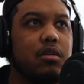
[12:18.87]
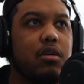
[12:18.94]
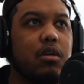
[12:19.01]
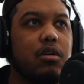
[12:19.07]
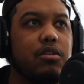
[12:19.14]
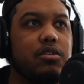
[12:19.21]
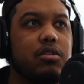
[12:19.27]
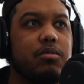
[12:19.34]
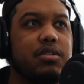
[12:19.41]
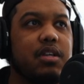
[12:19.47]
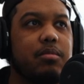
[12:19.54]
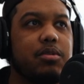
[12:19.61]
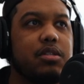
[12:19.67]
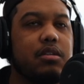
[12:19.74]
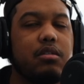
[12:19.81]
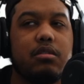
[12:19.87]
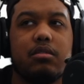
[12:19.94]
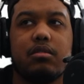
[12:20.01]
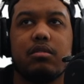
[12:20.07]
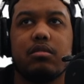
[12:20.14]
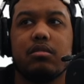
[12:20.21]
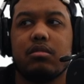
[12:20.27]
Oh, you said what Cyber said?
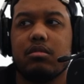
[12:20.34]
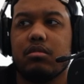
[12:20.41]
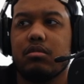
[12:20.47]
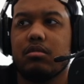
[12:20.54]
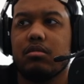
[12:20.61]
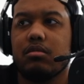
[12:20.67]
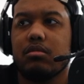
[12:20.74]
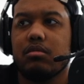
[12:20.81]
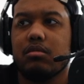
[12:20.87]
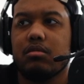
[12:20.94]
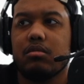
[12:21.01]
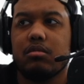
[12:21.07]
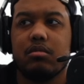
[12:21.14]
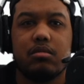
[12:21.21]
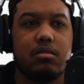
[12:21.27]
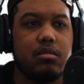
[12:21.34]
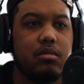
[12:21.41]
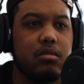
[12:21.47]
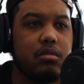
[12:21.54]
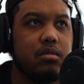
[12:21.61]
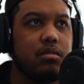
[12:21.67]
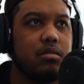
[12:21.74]
Well, nah,
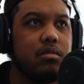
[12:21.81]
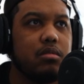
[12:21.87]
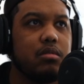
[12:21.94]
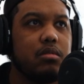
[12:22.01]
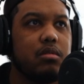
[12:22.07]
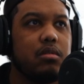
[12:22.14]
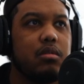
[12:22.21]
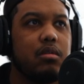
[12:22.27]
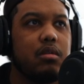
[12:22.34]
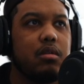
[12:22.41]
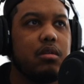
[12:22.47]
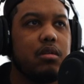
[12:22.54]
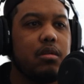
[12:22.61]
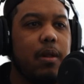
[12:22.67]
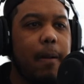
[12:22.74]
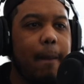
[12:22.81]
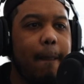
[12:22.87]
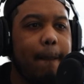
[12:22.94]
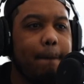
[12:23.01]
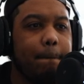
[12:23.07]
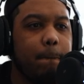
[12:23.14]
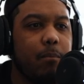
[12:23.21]
no, nah, I'm in the kitchen right now.
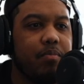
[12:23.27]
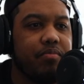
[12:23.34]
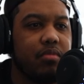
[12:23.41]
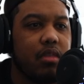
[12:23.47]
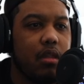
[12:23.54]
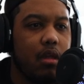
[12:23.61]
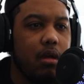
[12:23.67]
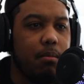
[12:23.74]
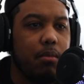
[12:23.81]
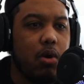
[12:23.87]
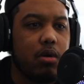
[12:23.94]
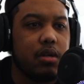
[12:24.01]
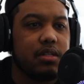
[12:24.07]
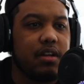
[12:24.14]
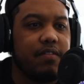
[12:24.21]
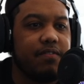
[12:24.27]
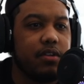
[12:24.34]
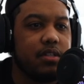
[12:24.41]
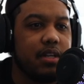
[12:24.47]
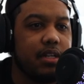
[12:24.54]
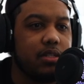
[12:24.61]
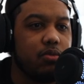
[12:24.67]
Mochas on
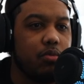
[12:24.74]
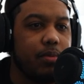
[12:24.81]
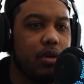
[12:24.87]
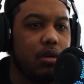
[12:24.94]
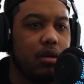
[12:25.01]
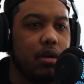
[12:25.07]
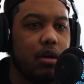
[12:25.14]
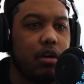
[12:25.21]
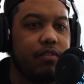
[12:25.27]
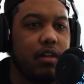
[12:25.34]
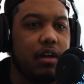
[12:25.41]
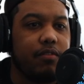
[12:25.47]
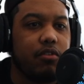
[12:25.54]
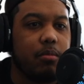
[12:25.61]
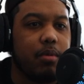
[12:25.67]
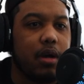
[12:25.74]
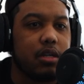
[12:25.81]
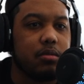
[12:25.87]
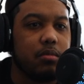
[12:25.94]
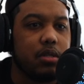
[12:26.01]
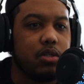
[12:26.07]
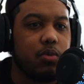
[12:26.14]
Foot Tights will be going offline for
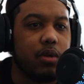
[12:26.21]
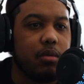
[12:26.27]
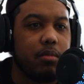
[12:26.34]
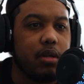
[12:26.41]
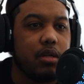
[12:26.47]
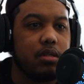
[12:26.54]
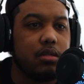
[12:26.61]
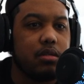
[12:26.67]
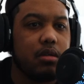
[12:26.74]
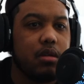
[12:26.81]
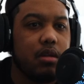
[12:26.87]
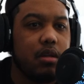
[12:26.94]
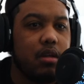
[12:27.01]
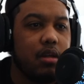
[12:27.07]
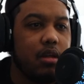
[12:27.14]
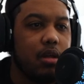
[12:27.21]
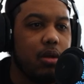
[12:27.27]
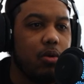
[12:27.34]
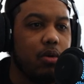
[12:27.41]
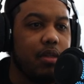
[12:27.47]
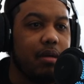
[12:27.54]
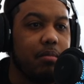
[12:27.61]
approximately twenty minutes. It
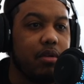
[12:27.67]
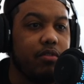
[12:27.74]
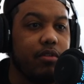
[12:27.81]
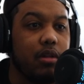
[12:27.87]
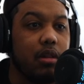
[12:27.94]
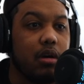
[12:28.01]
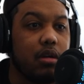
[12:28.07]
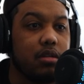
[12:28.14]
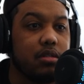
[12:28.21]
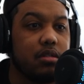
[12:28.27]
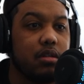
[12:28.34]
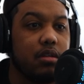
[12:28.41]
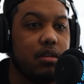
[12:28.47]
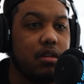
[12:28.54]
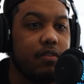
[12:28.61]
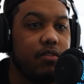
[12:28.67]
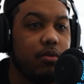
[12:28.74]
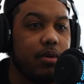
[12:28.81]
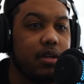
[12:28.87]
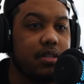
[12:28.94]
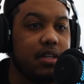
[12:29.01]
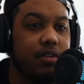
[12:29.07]
will then be relaunched. If you
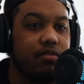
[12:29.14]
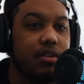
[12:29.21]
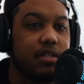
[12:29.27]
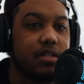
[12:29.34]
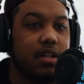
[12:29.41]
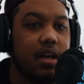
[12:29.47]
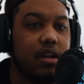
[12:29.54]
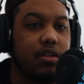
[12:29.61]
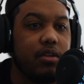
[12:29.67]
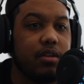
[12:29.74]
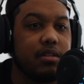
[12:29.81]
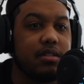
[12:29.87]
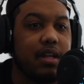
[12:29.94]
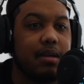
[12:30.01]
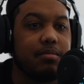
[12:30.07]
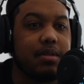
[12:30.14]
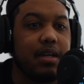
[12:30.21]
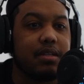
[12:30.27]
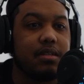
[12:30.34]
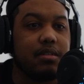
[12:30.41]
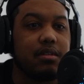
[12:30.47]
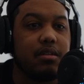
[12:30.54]
want to save Resi data, you can stop
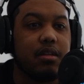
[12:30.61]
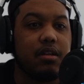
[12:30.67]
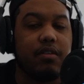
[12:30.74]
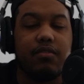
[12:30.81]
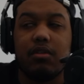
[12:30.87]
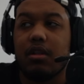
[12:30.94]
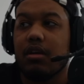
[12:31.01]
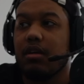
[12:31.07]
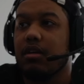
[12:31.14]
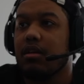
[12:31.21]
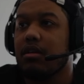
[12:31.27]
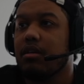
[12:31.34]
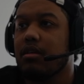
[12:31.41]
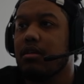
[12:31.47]
Taz until then if you like.